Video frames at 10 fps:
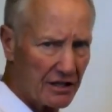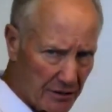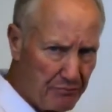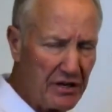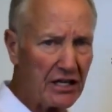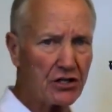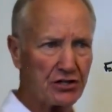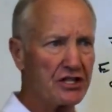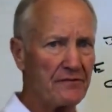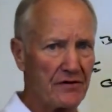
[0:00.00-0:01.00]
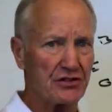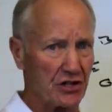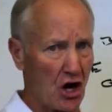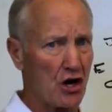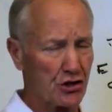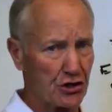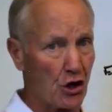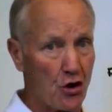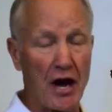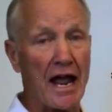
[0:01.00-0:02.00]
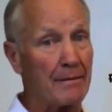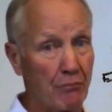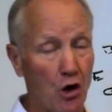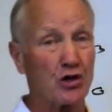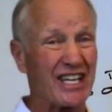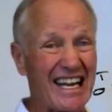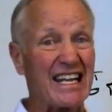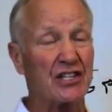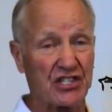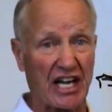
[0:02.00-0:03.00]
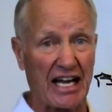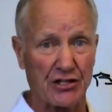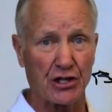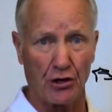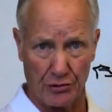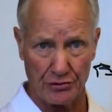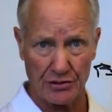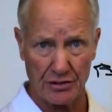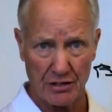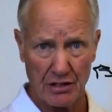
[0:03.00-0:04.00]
The biggest difference in our zone and most inside zones,